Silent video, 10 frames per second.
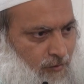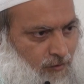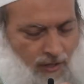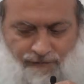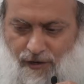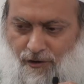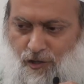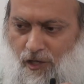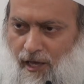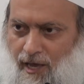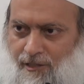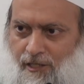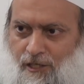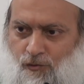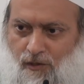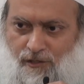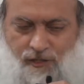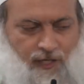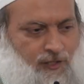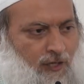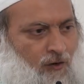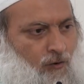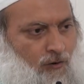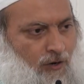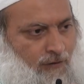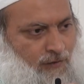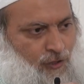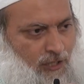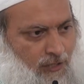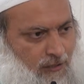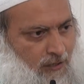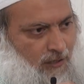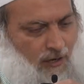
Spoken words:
So the various clans, each one's touching a corner of the sheet.